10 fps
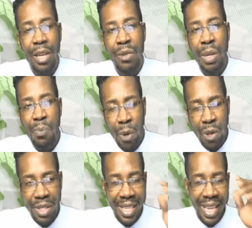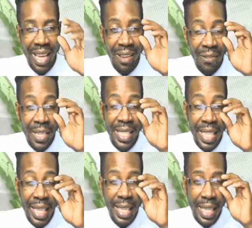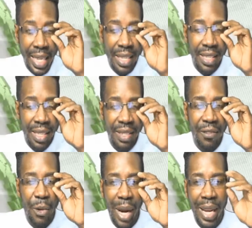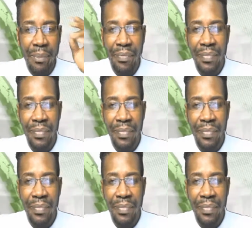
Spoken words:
report every single instance of crime.